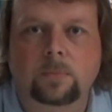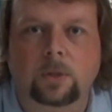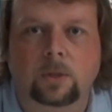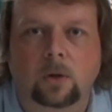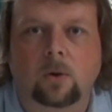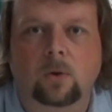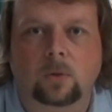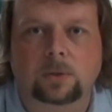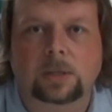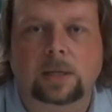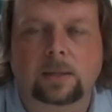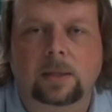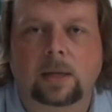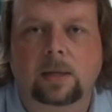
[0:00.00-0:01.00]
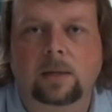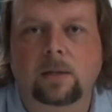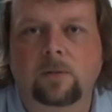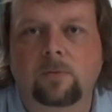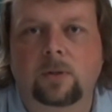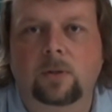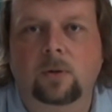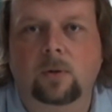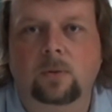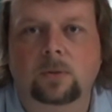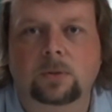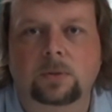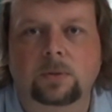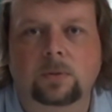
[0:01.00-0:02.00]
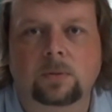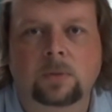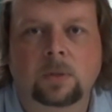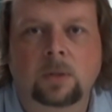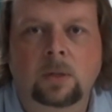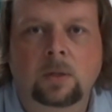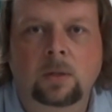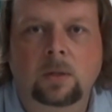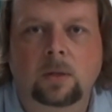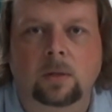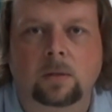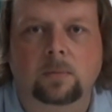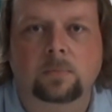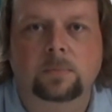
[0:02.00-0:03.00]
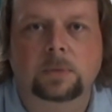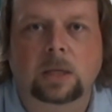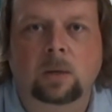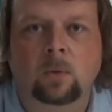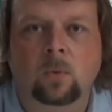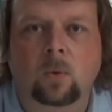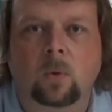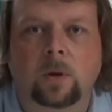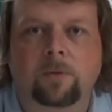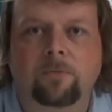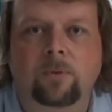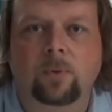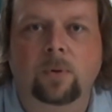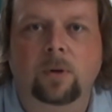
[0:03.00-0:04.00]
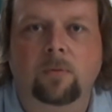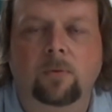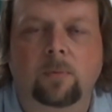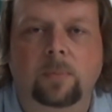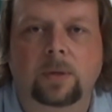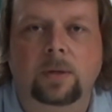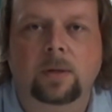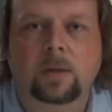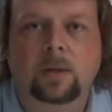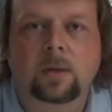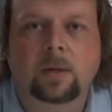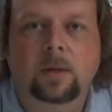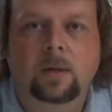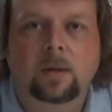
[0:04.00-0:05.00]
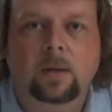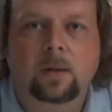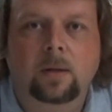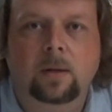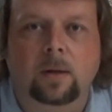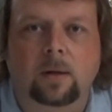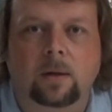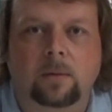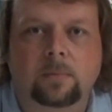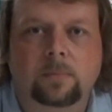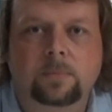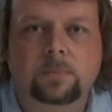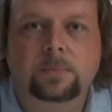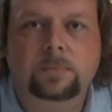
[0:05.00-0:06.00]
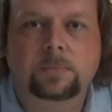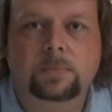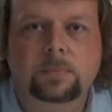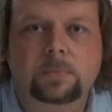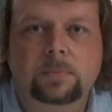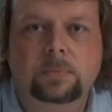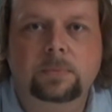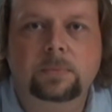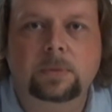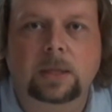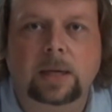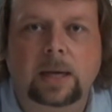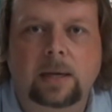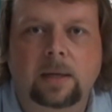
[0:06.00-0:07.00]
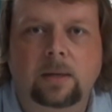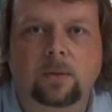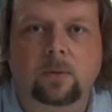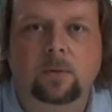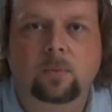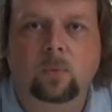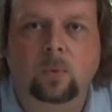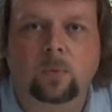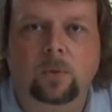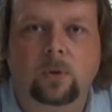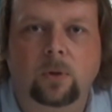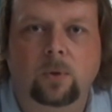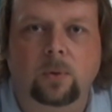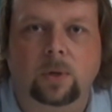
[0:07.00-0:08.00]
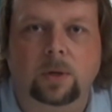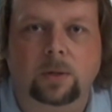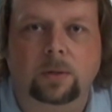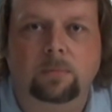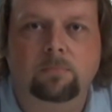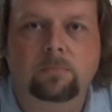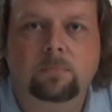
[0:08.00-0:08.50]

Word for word: guitars. I, I, love guitars and um, I own quite a few of them and uh, I got into wanting to do uh,